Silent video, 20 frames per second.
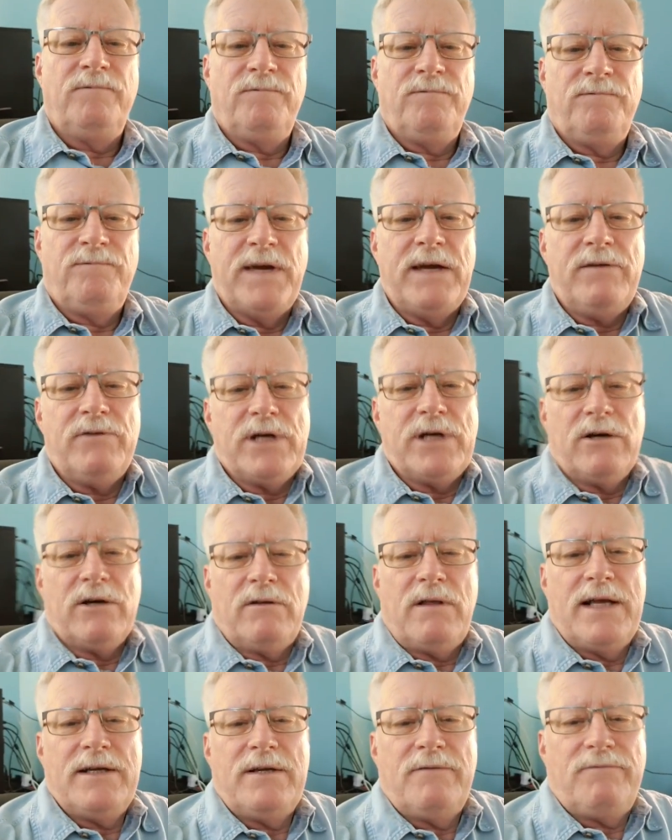Favorite
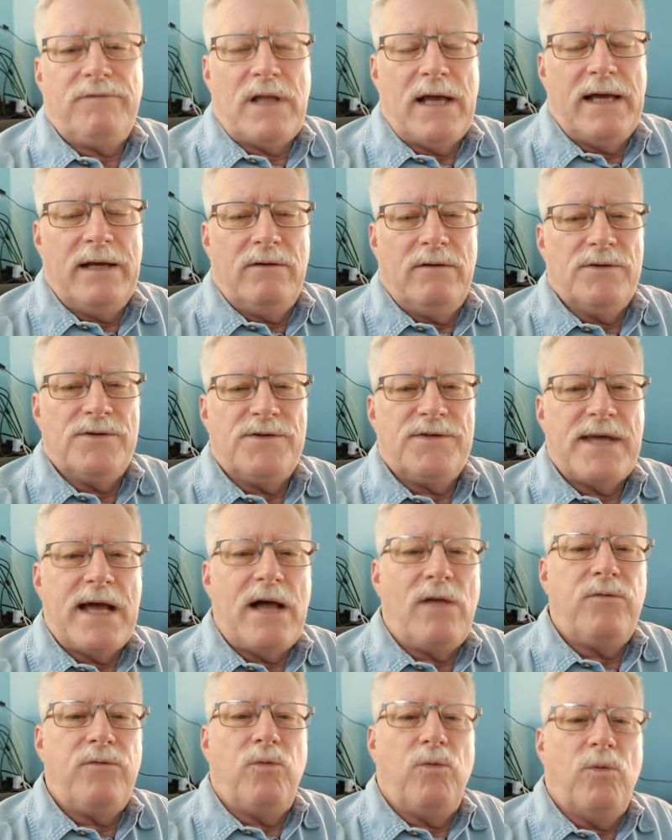airline to fly on?
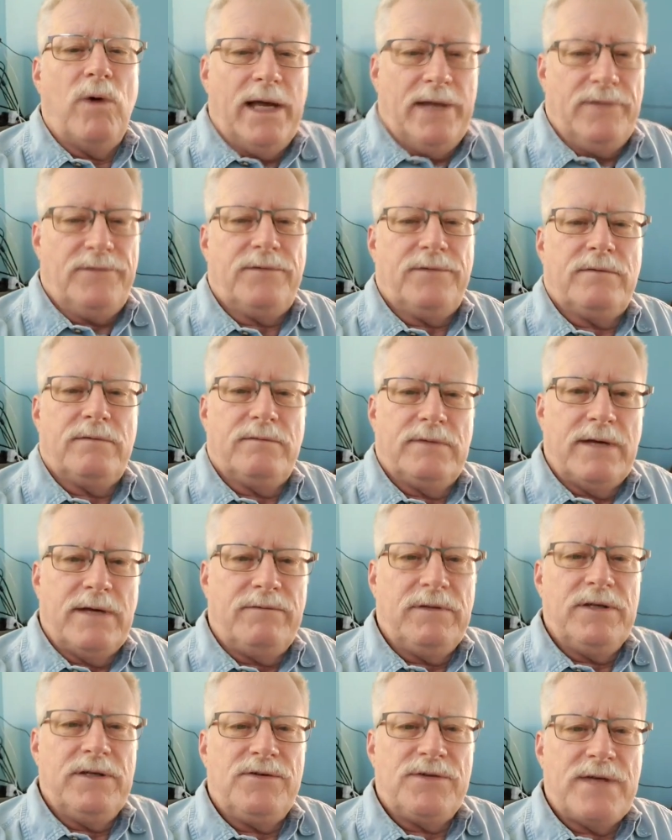Southwest,
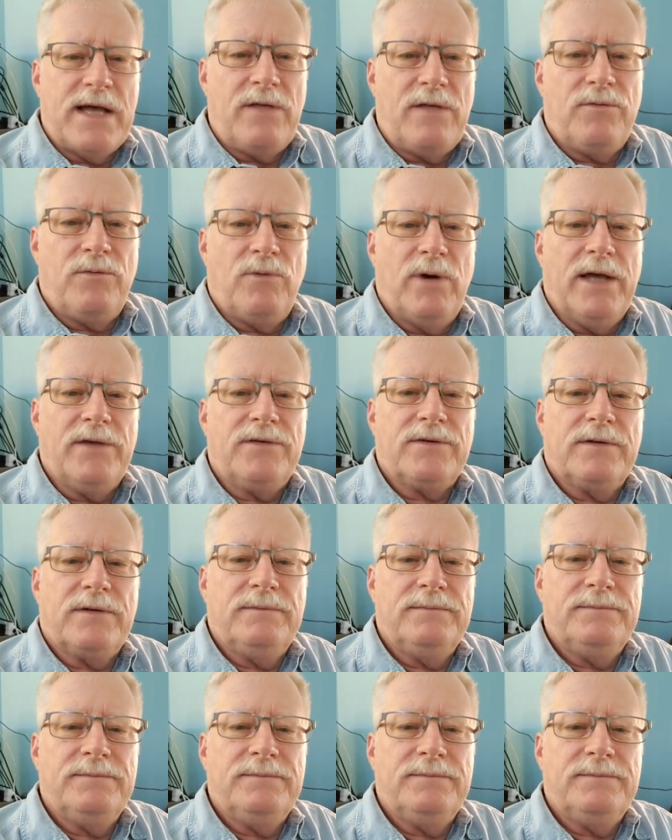definitely Southwest.